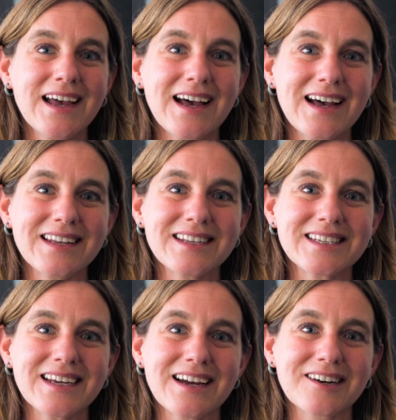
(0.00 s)
and
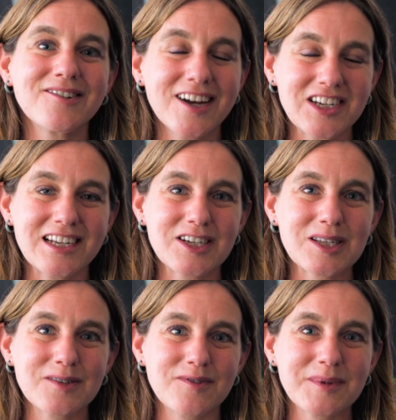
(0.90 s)

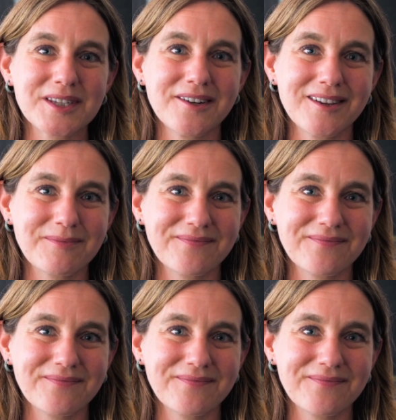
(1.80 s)
congratulations from us all.